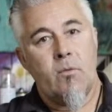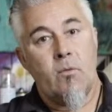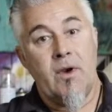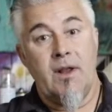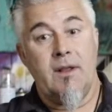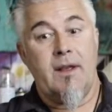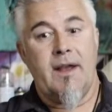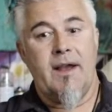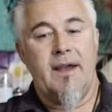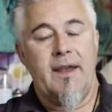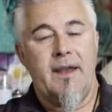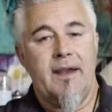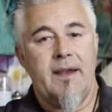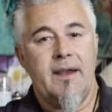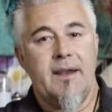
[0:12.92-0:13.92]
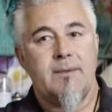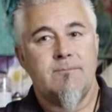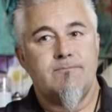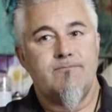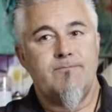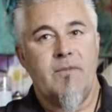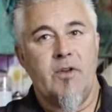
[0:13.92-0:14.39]
Well, I
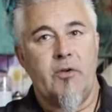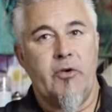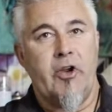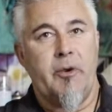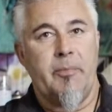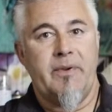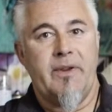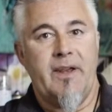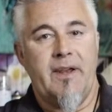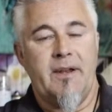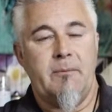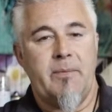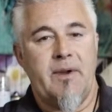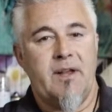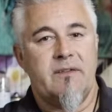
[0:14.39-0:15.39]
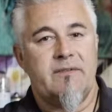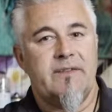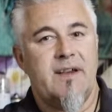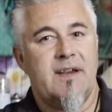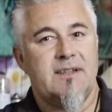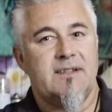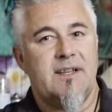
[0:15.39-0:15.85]
grew up in
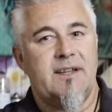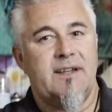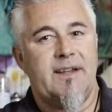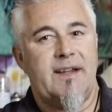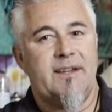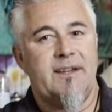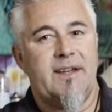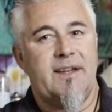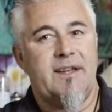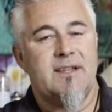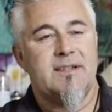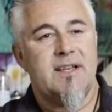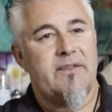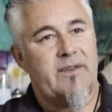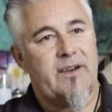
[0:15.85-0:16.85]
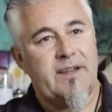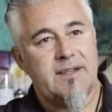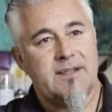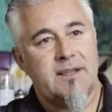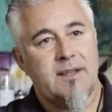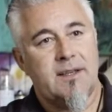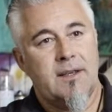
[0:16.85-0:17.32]
Belfast in the
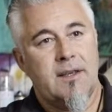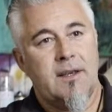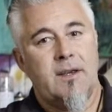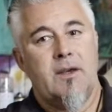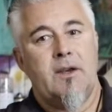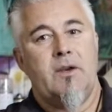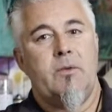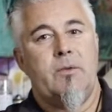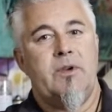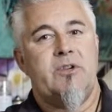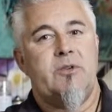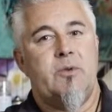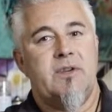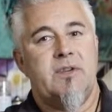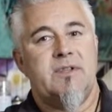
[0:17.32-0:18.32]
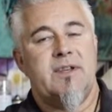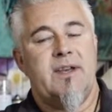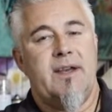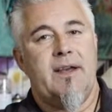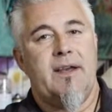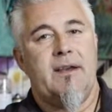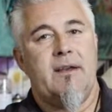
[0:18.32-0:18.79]
1970s, which was,
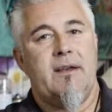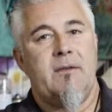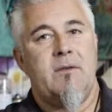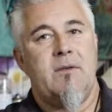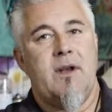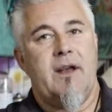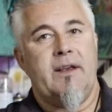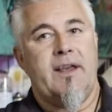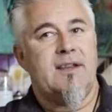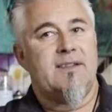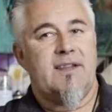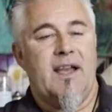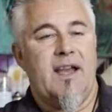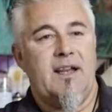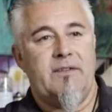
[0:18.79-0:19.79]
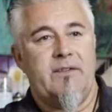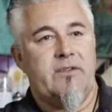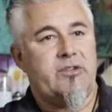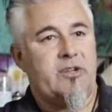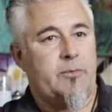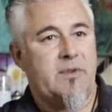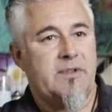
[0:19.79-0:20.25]
I guess, the height of the
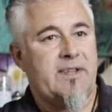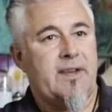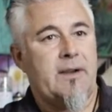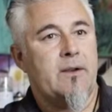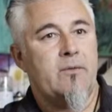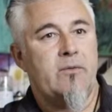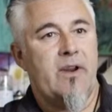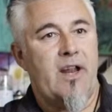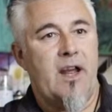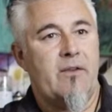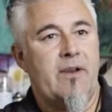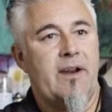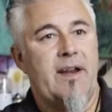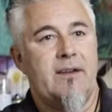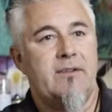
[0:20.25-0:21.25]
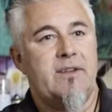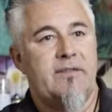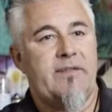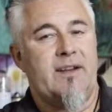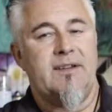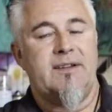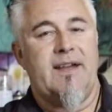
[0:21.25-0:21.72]
Troubles here, a really
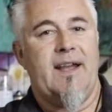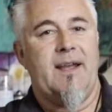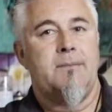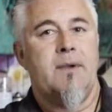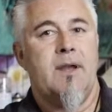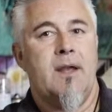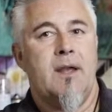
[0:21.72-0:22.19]
difficult time.